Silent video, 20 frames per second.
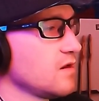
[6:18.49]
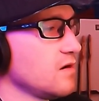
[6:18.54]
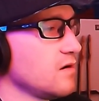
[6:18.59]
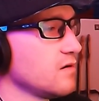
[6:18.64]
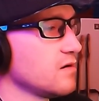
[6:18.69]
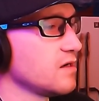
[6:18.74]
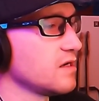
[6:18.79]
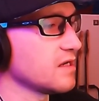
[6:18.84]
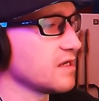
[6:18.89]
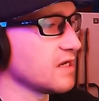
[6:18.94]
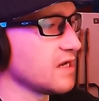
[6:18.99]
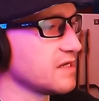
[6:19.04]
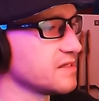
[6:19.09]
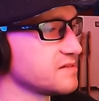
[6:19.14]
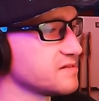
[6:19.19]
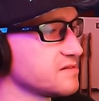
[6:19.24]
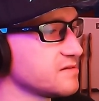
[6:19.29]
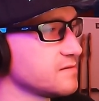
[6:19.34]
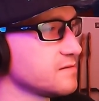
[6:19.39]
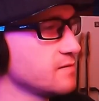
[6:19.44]
All right,
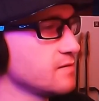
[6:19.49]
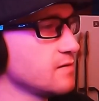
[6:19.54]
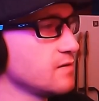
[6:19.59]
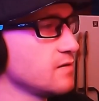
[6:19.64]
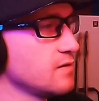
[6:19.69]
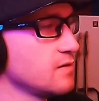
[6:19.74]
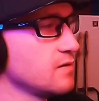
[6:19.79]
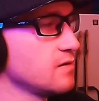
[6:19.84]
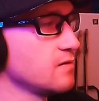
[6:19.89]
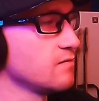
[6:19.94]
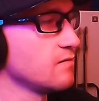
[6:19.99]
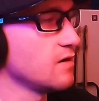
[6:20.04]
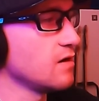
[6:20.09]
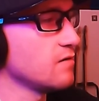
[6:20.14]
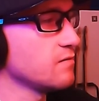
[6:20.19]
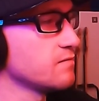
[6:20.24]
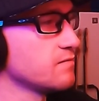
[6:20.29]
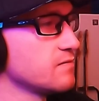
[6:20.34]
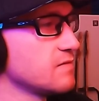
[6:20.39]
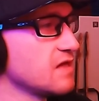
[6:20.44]
guys. Well,